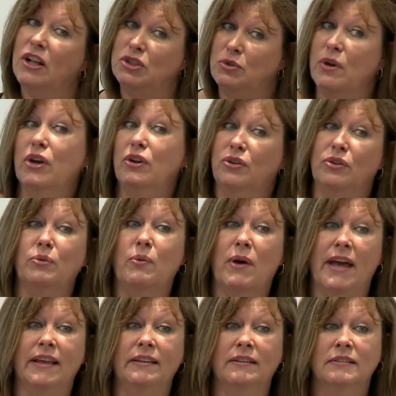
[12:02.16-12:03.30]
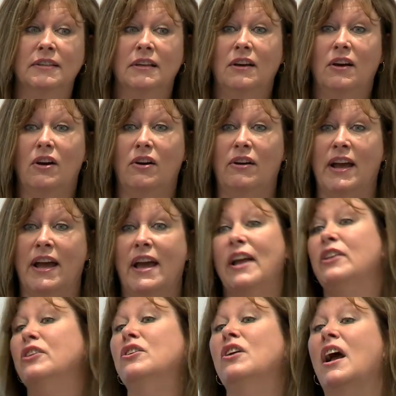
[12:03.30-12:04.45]
I'll do it another way, all right?
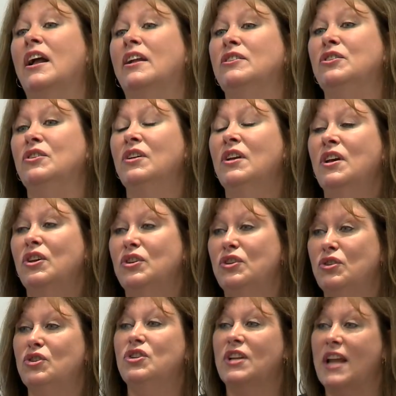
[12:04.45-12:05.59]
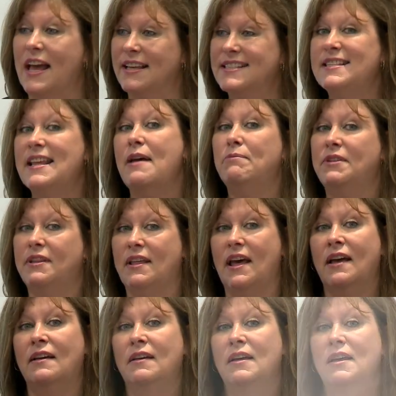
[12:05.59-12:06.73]
And you should accept
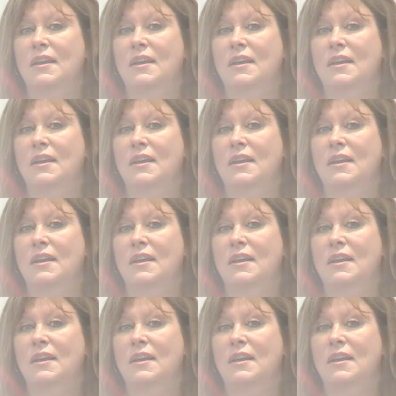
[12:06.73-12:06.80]
that.